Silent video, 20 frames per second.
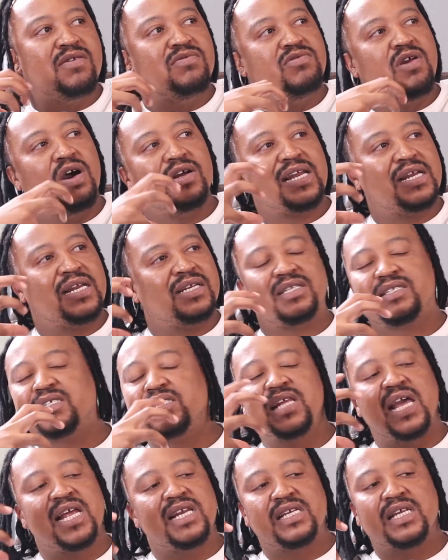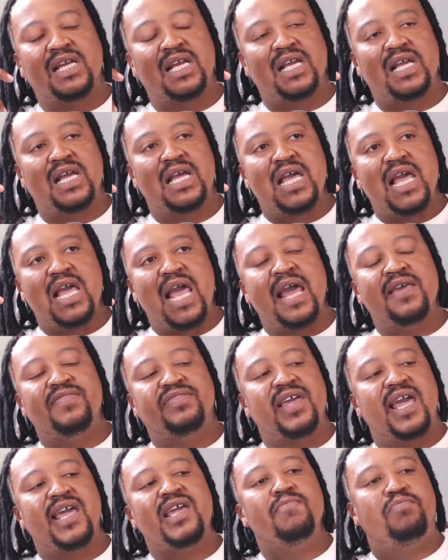not understanding, and
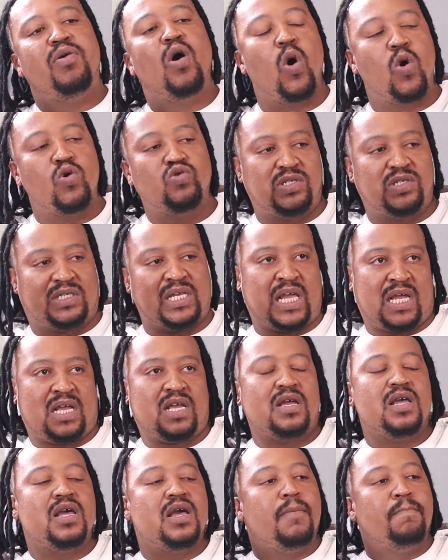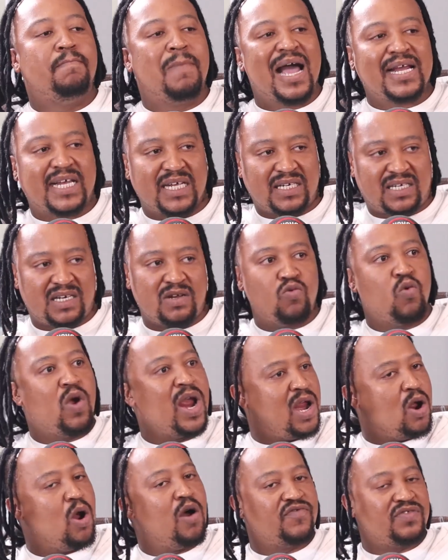they're imposing marketing
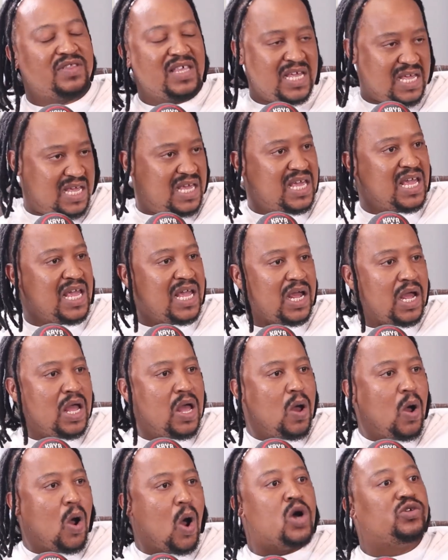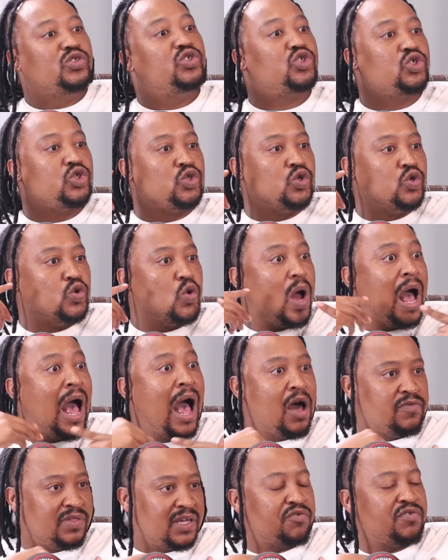way of thinking onto
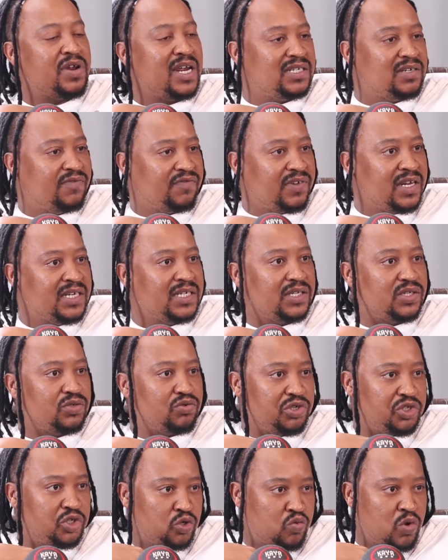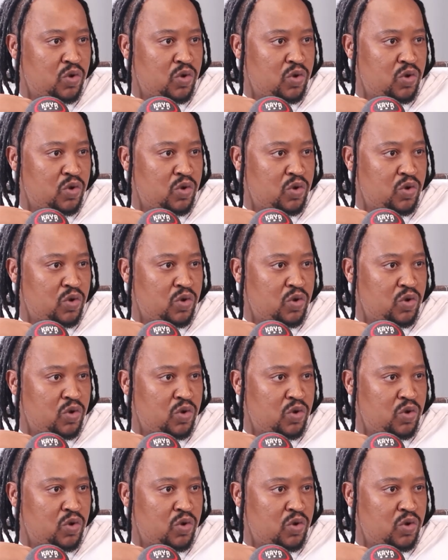how the creative industry should